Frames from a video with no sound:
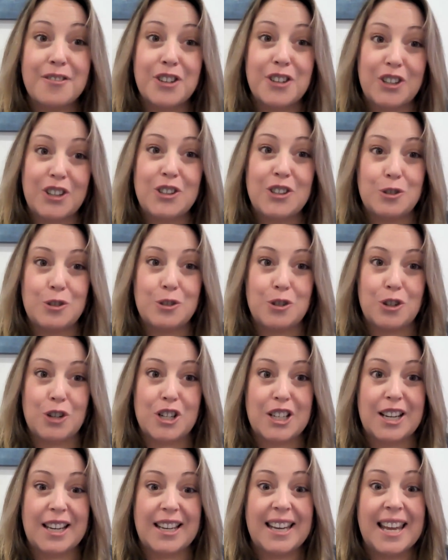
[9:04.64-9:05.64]
good
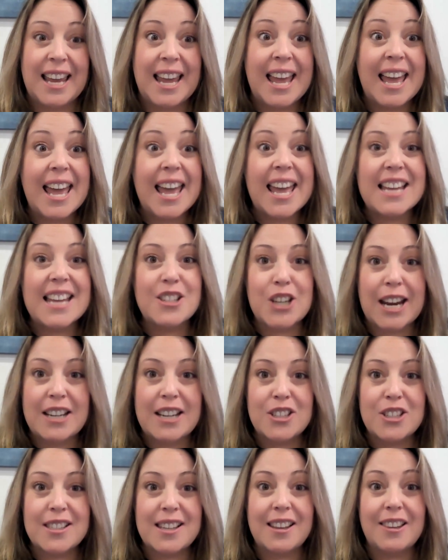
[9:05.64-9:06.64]
nutrition, it
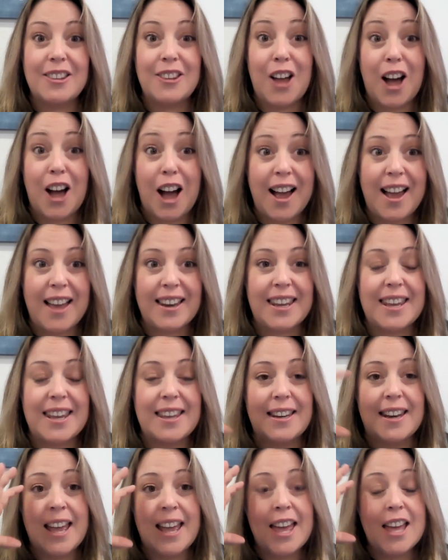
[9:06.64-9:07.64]
changes a lot
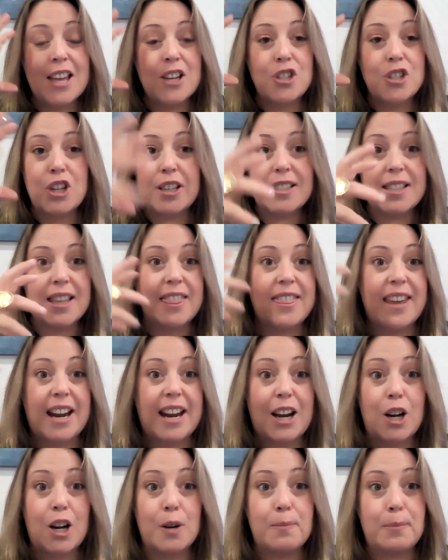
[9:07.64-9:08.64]
in just
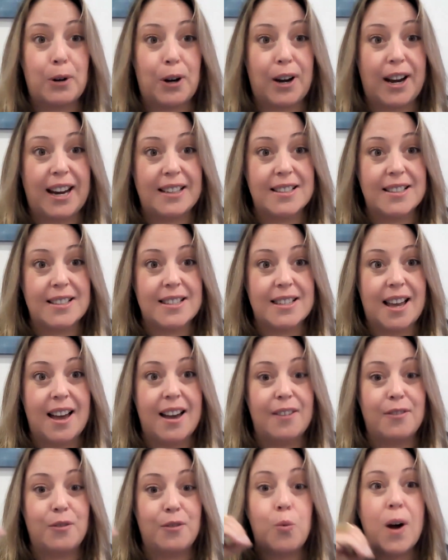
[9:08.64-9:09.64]
their brains
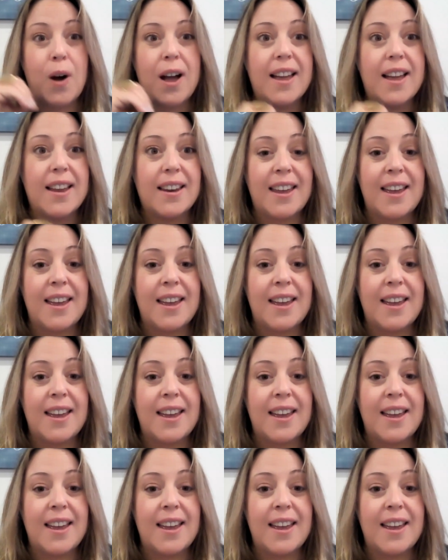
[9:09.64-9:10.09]
of what